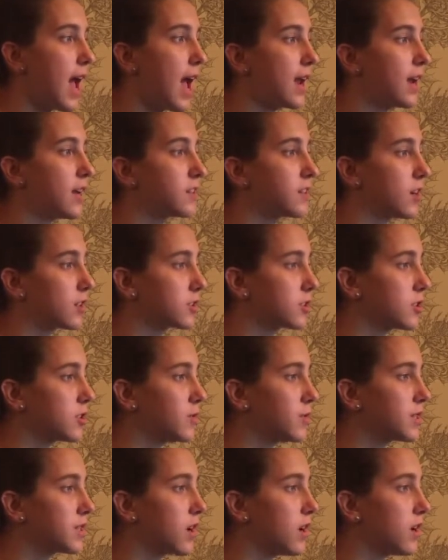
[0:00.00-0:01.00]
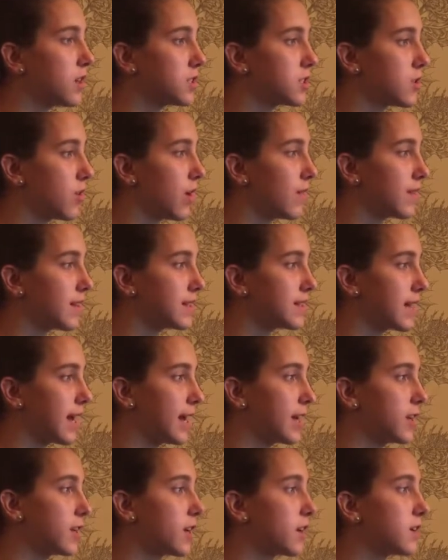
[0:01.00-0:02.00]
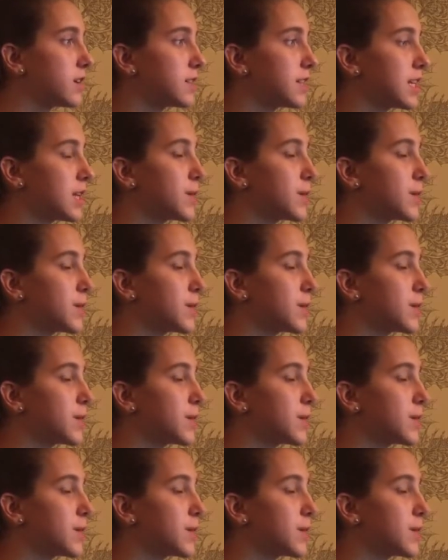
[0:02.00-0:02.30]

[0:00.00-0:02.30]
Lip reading: and a doctor who was also on the site noticed